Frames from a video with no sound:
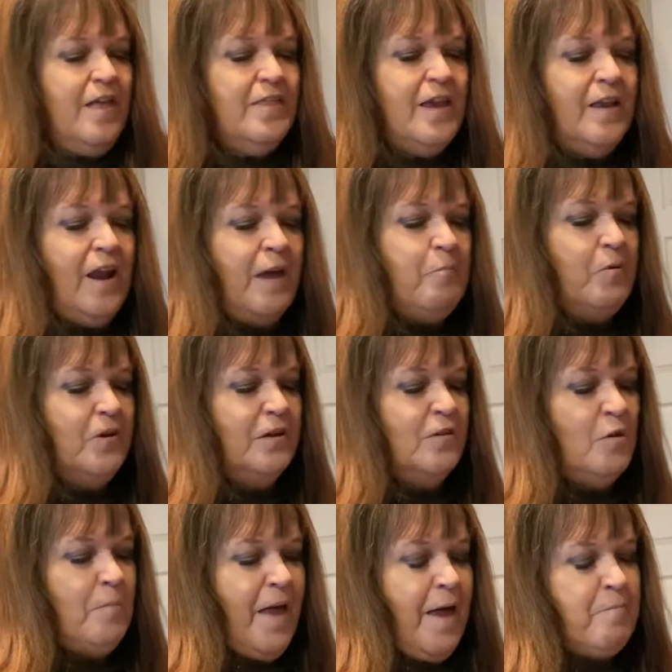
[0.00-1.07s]
then I put a
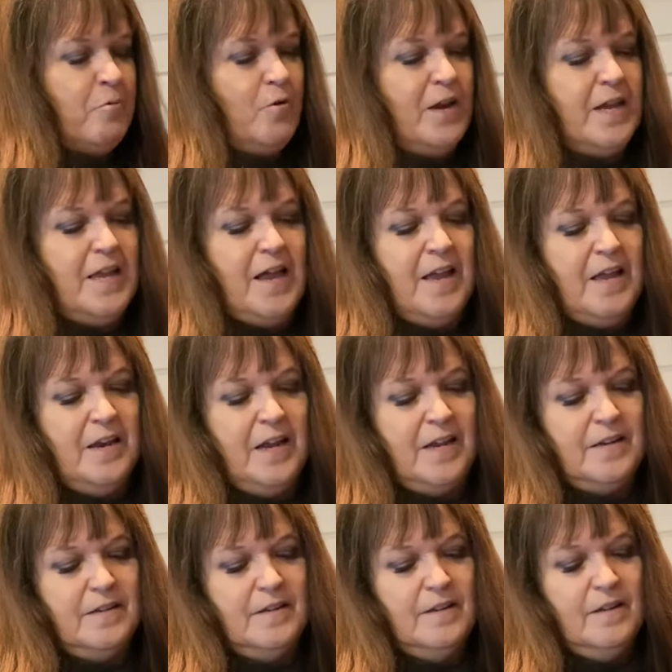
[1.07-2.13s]
little paprika in
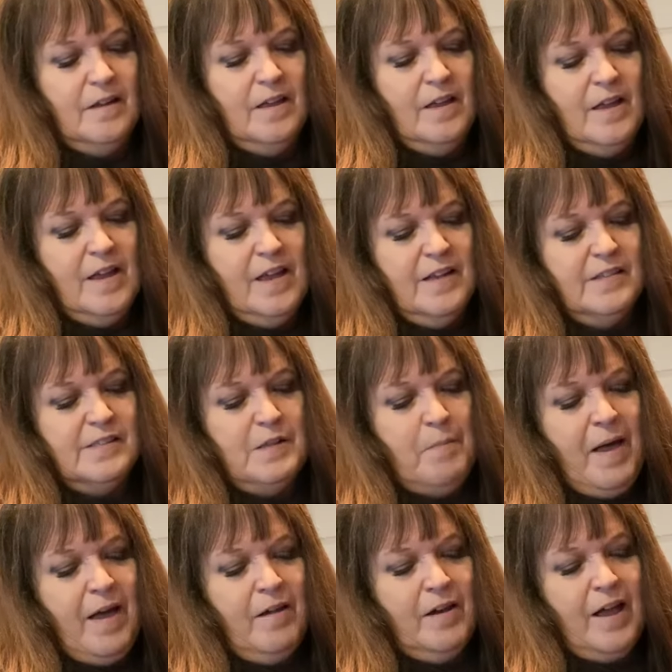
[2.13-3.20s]
it, and it's
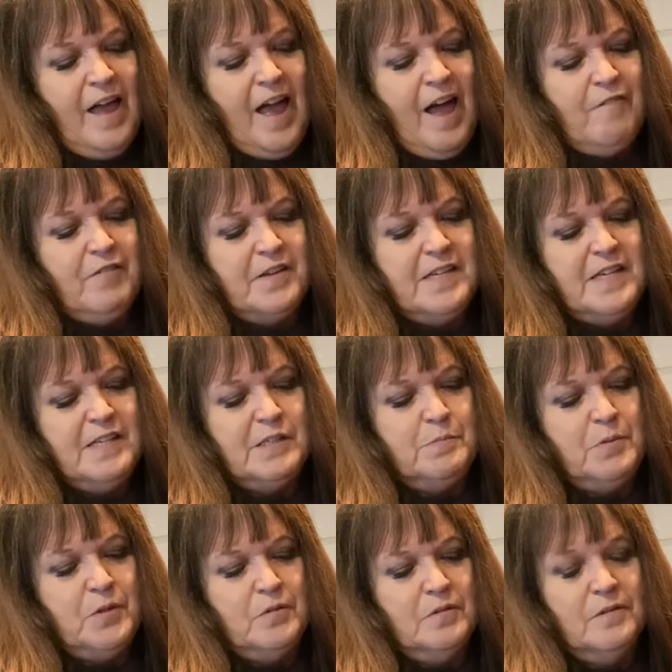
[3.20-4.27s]
about a half a
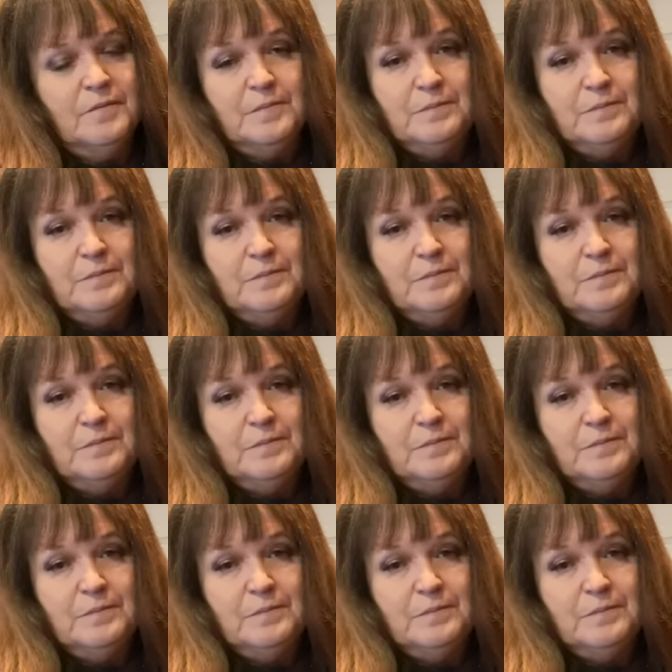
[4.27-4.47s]
teaspoon.